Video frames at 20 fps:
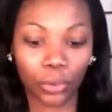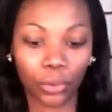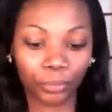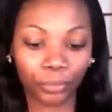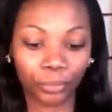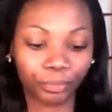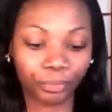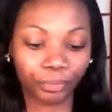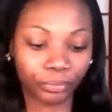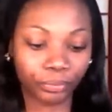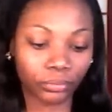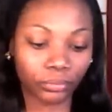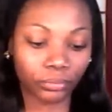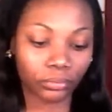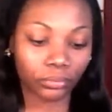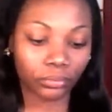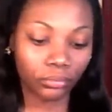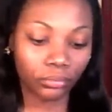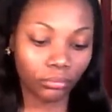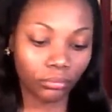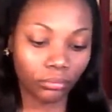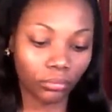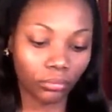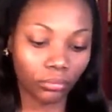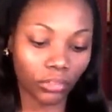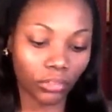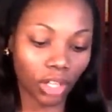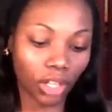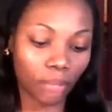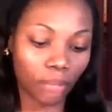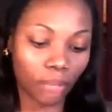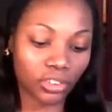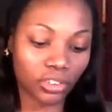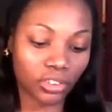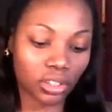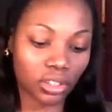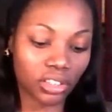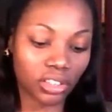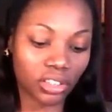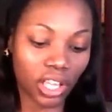So
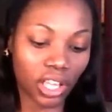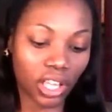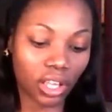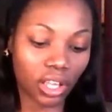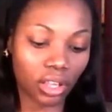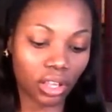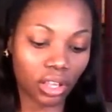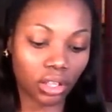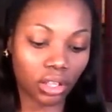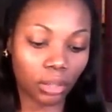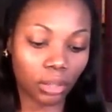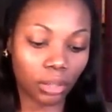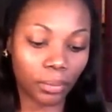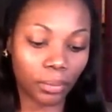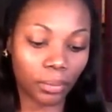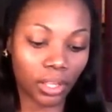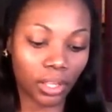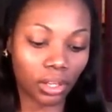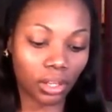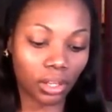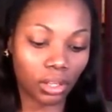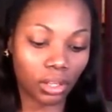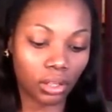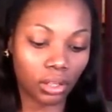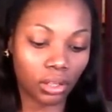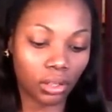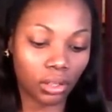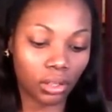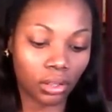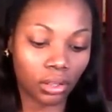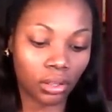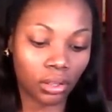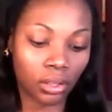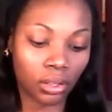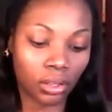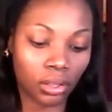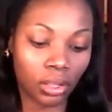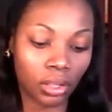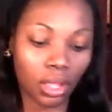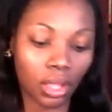I'm just going to take a little bit
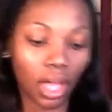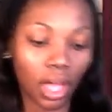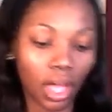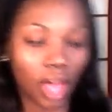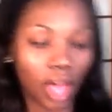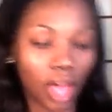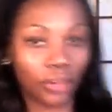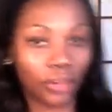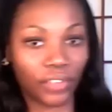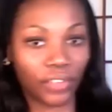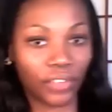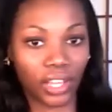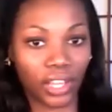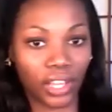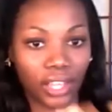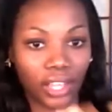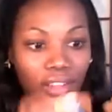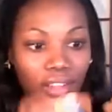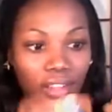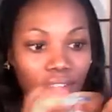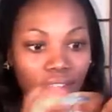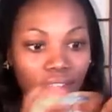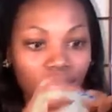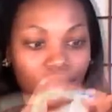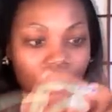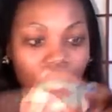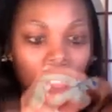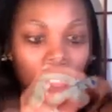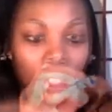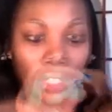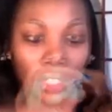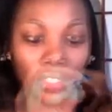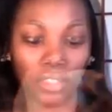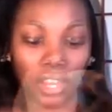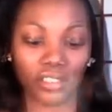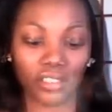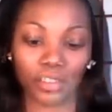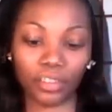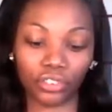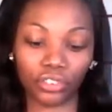out of it like
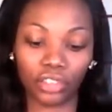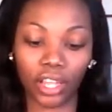this.